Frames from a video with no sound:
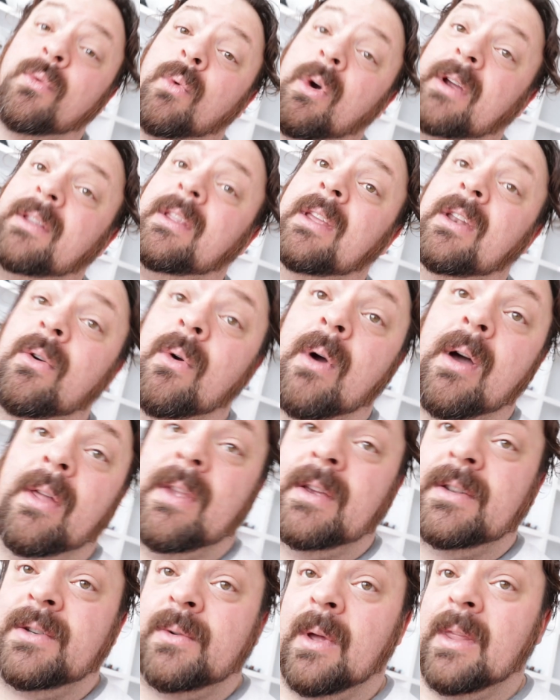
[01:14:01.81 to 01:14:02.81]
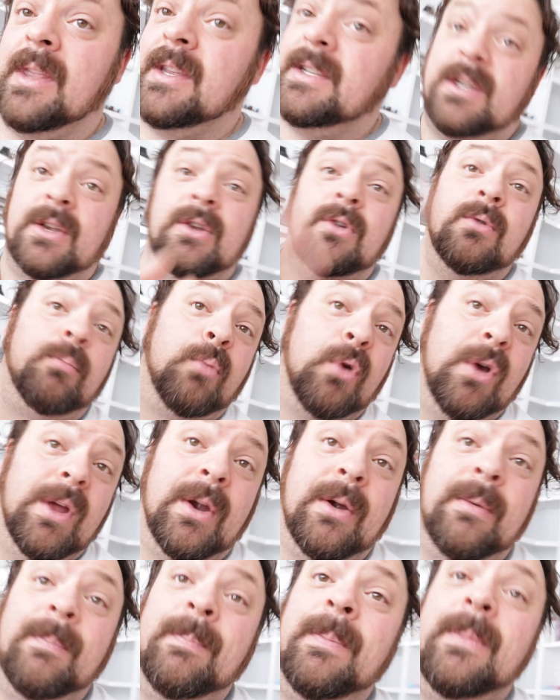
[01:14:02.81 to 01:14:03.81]
of work to do on this one. This is a new
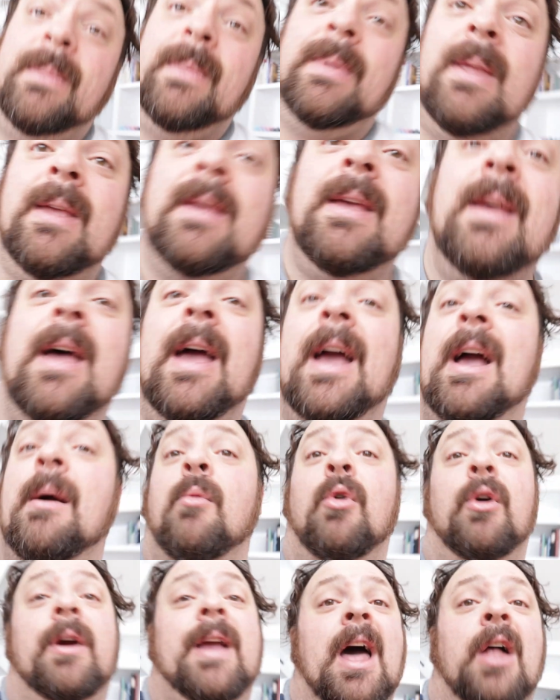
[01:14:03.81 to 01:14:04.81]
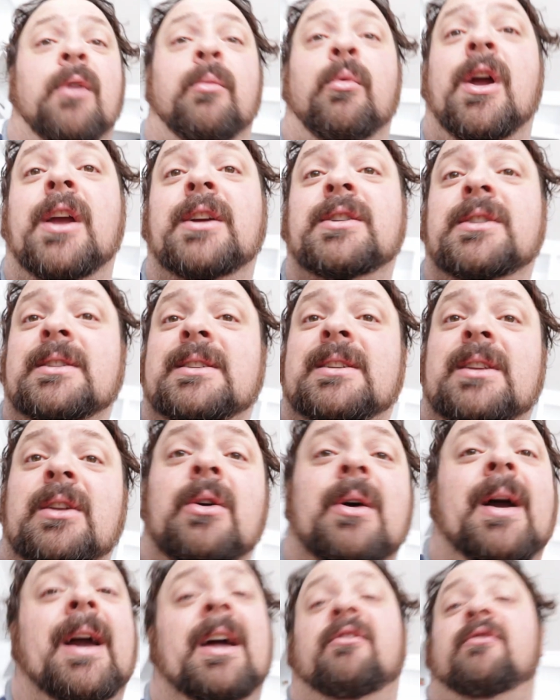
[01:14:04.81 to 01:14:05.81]
printer. I got more calibrations to
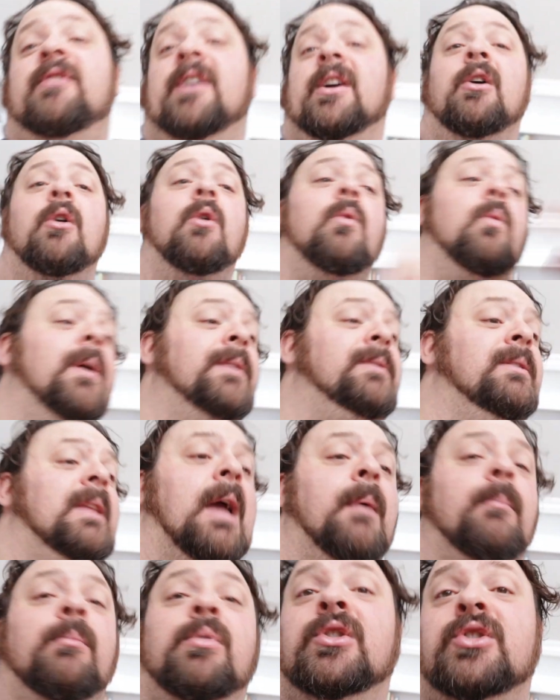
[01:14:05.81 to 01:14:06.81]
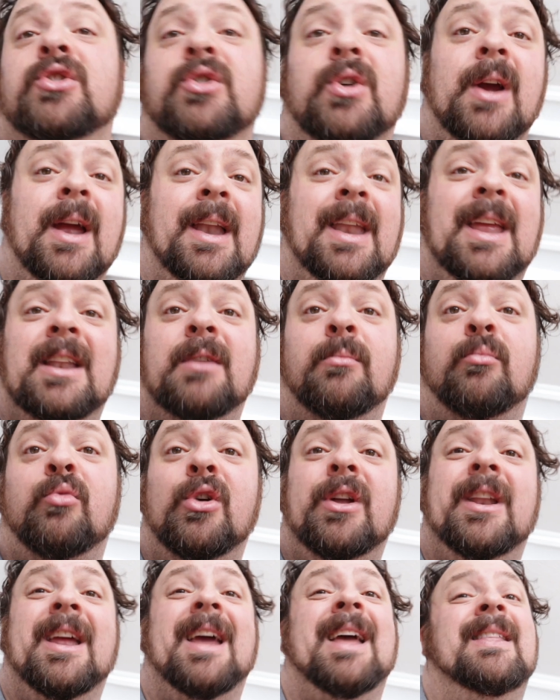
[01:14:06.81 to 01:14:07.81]
do. I got to figure out what temperature I need to
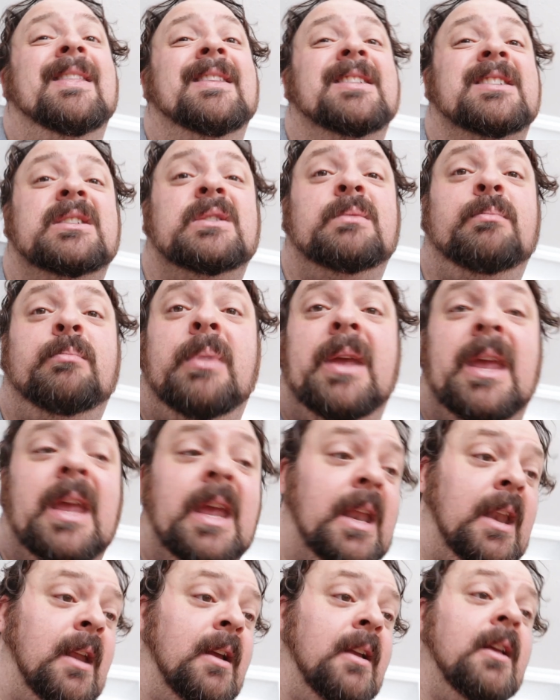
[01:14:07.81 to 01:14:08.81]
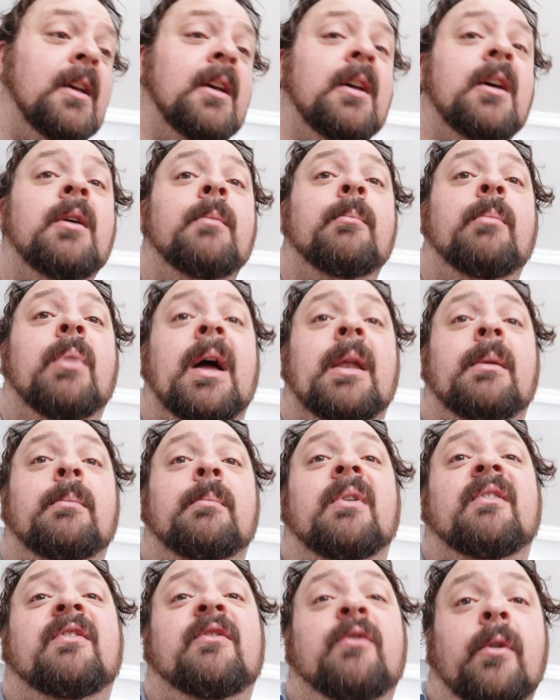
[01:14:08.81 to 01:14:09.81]
print at and the speed. But
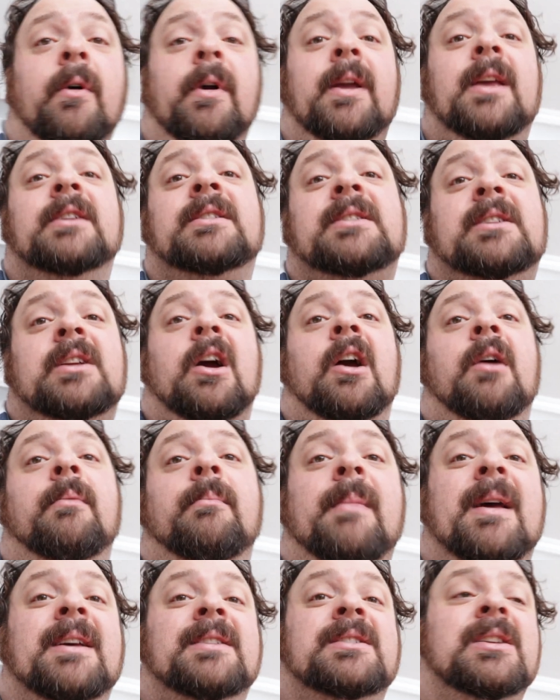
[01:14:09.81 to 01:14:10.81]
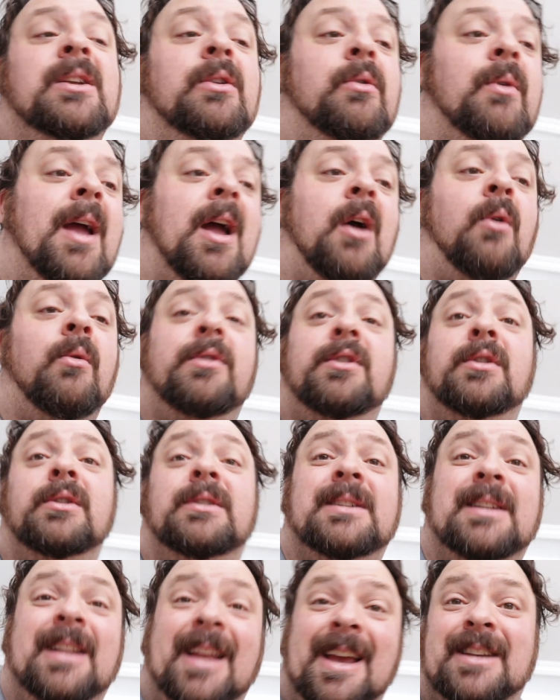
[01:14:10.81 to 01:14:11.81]
before you start messing around with your
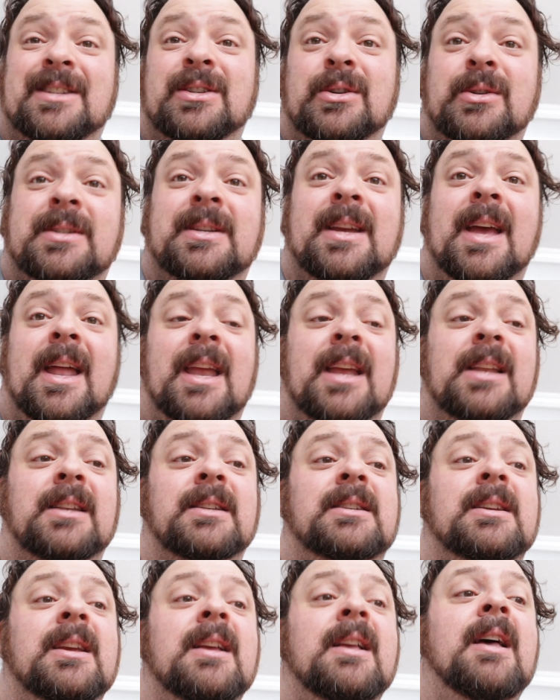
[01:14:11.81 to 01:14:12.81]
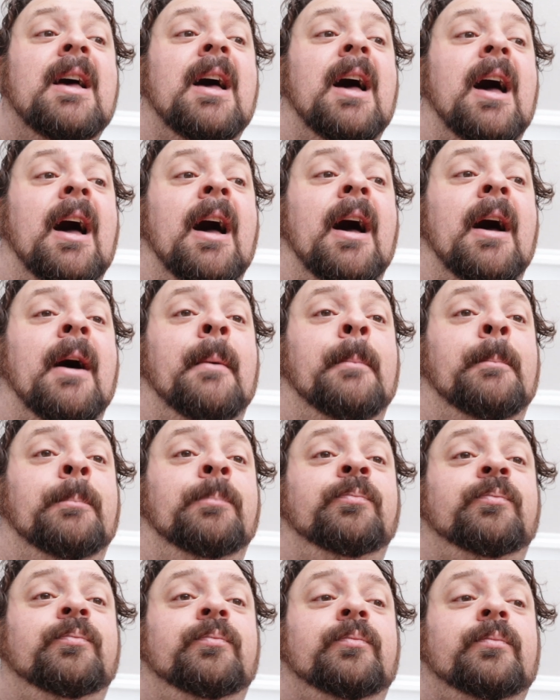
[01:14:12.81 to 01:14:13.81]
slicer settings, um,